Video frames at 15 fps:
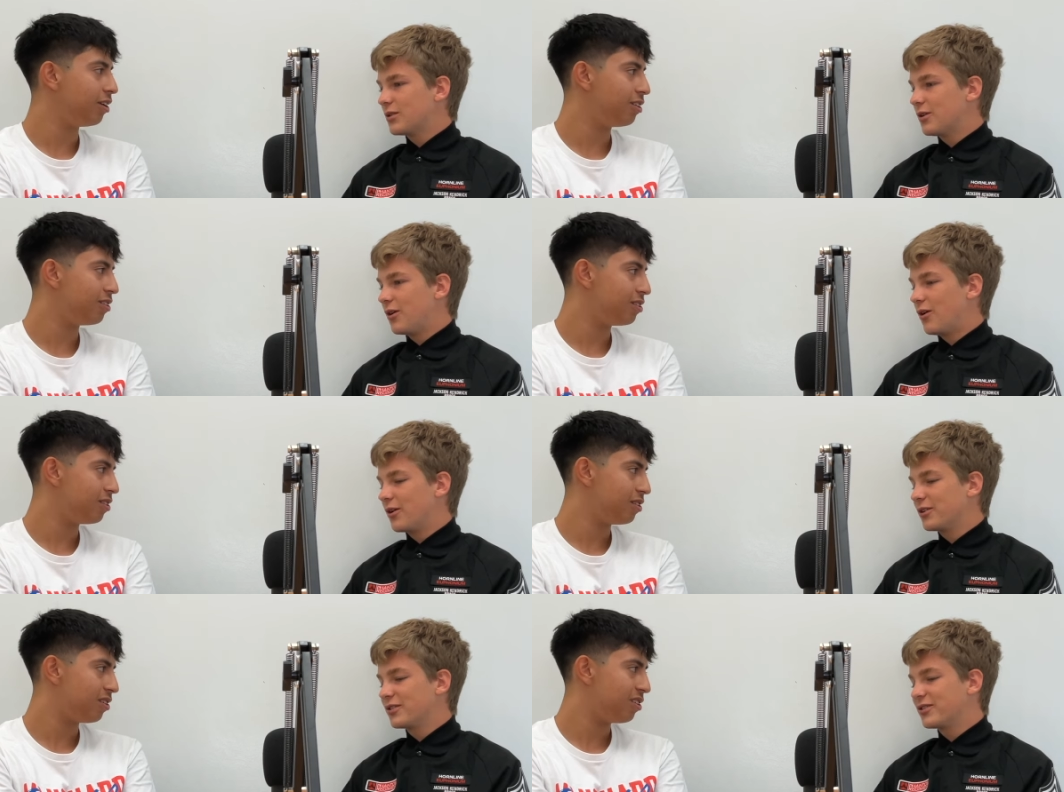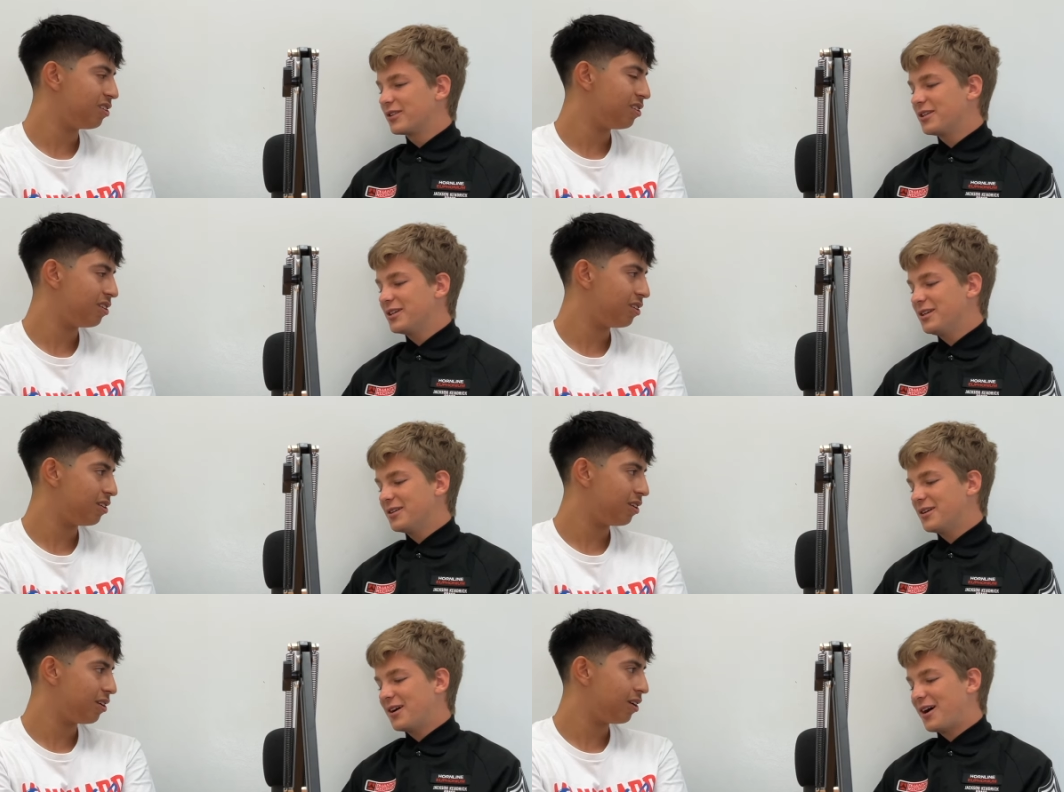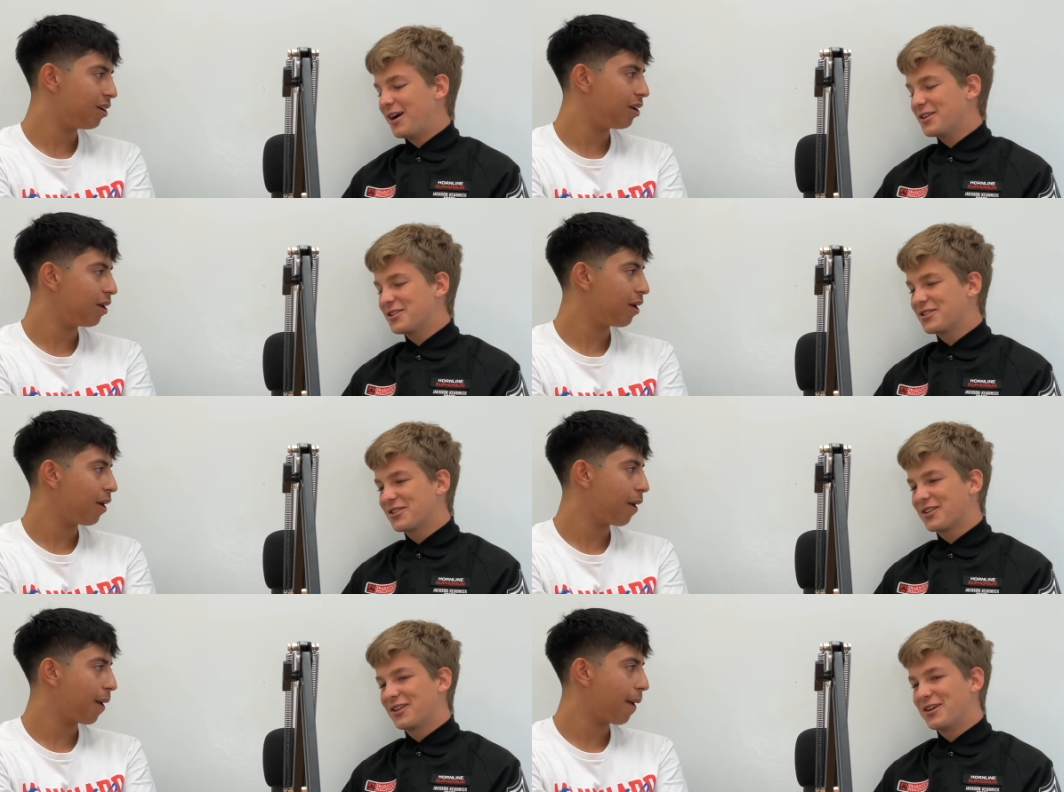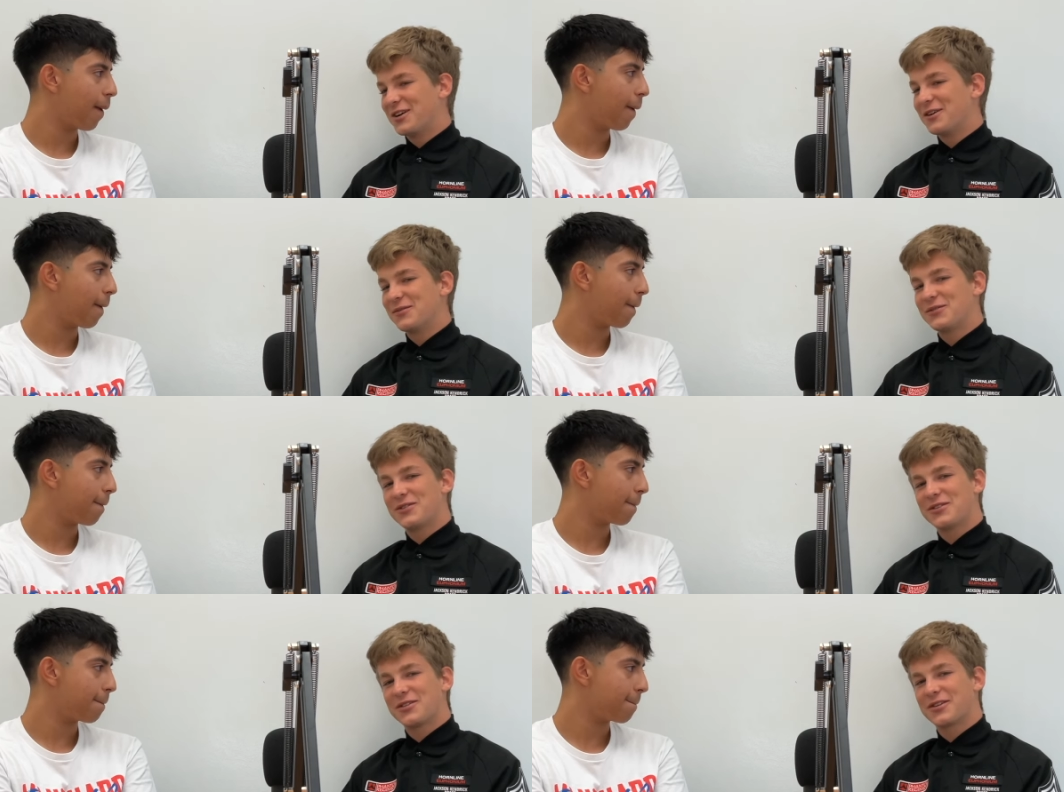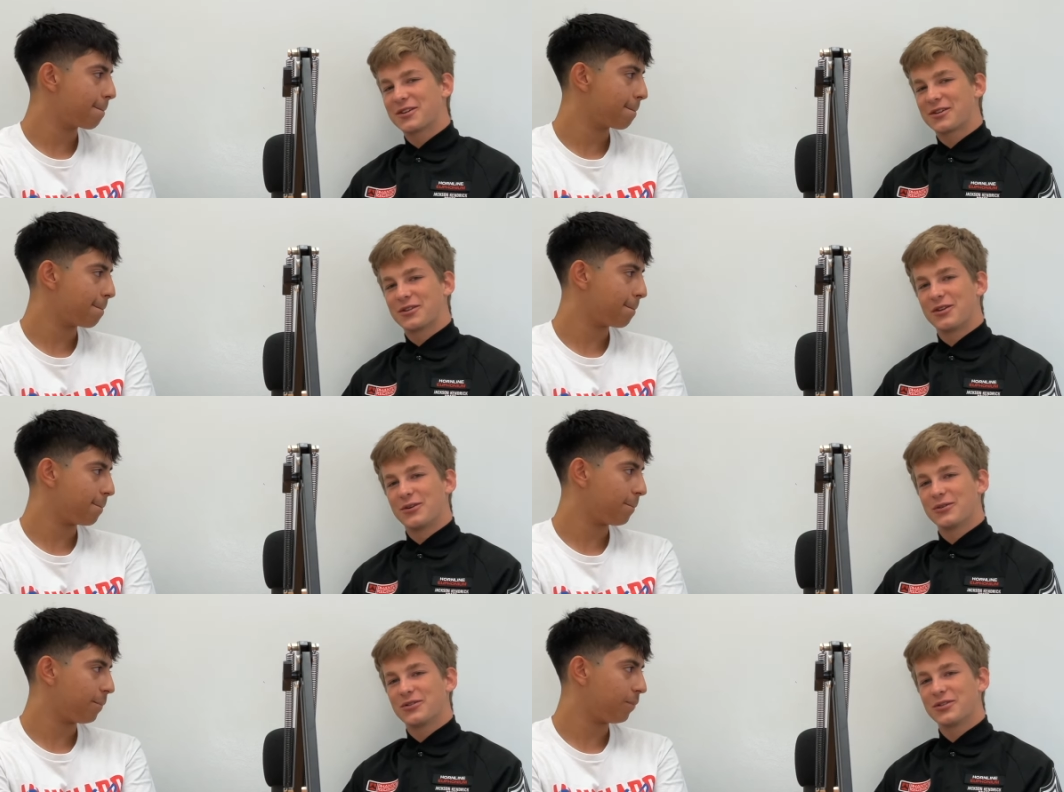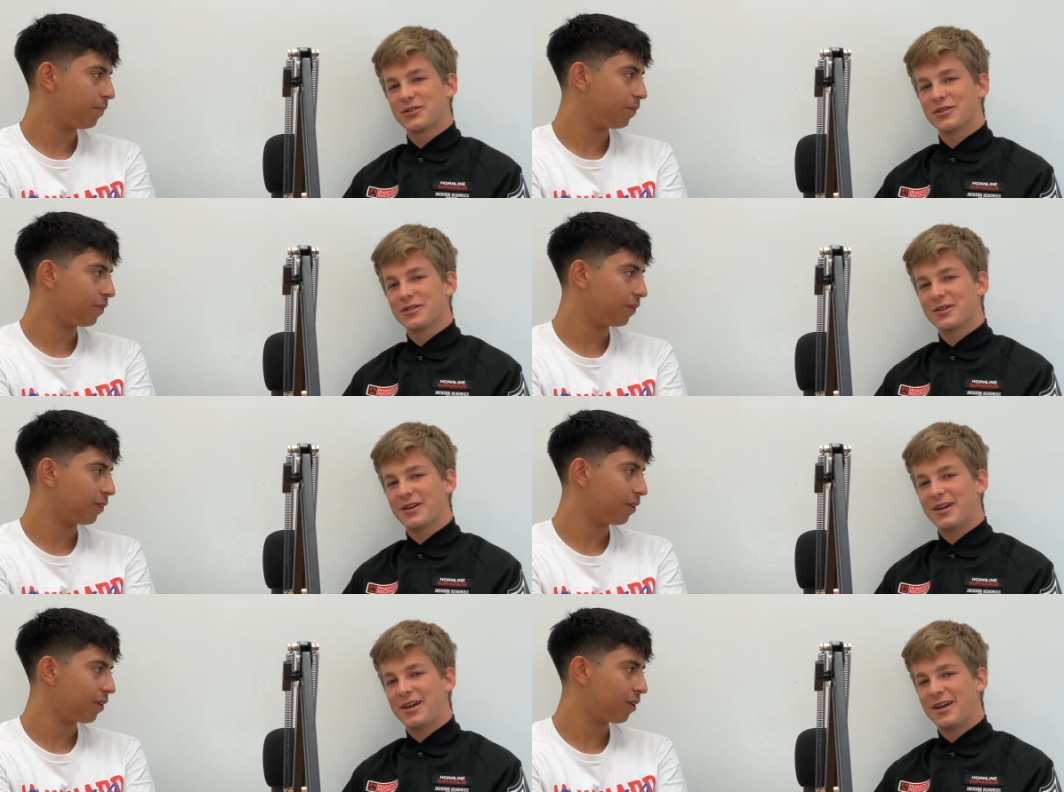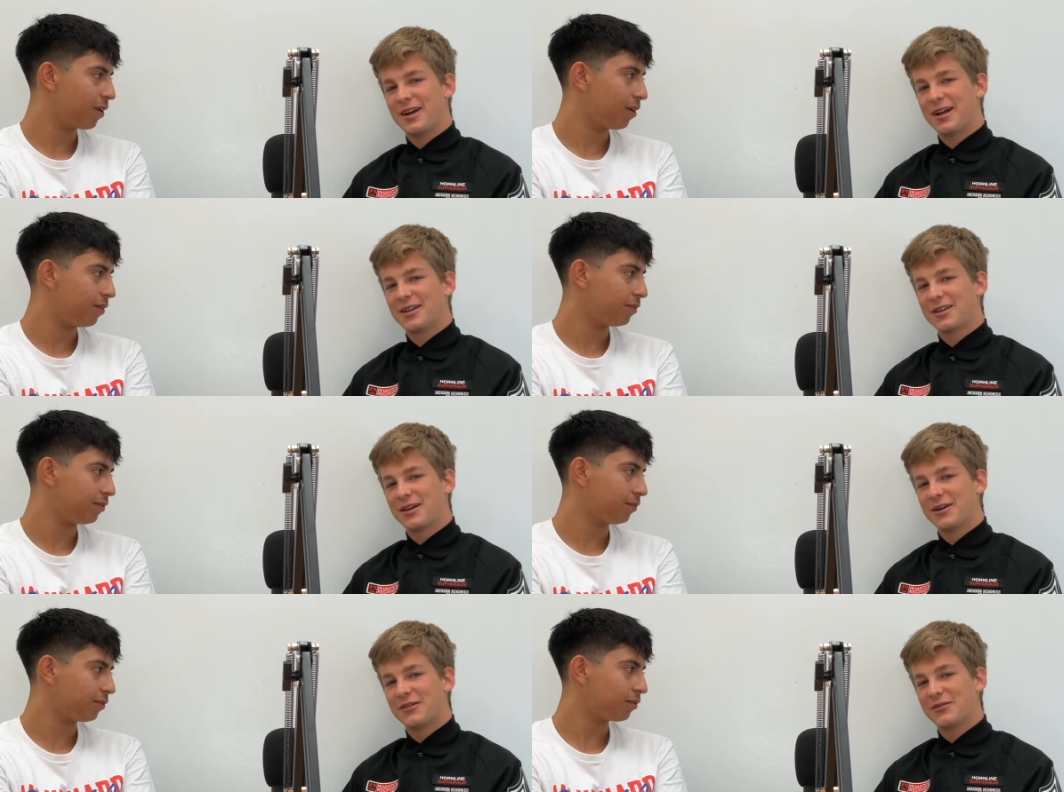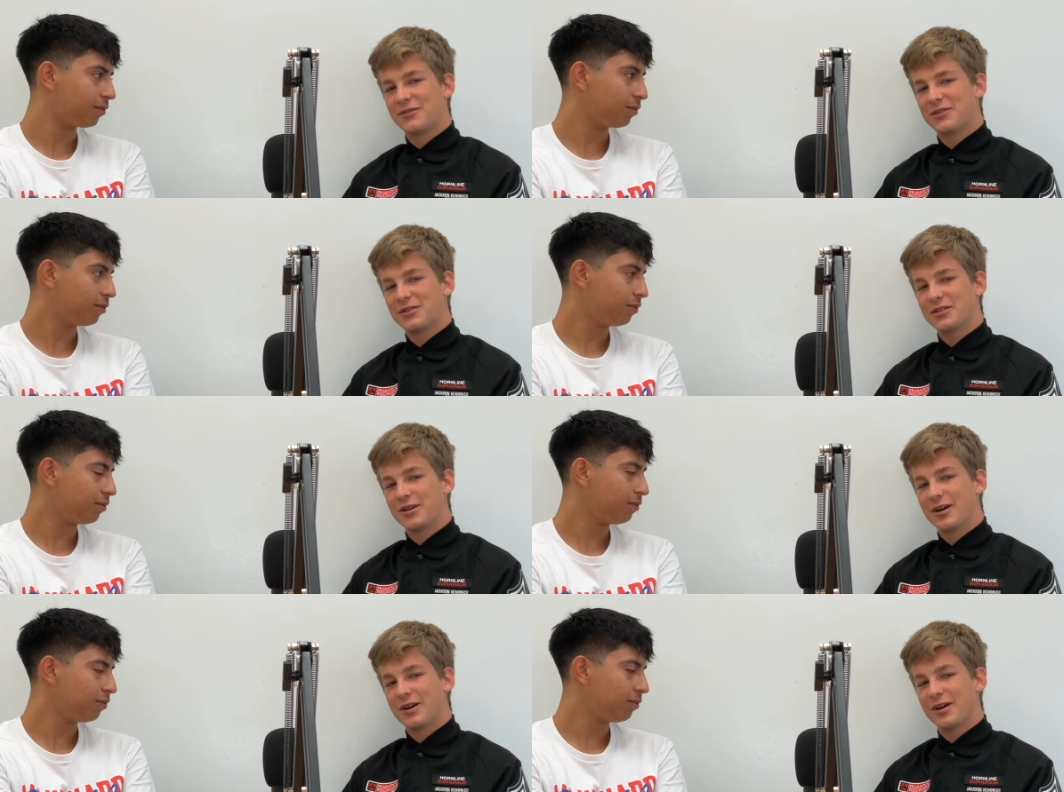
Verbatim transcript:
Speaker 1: Honestly, I just loved the closer, and I loved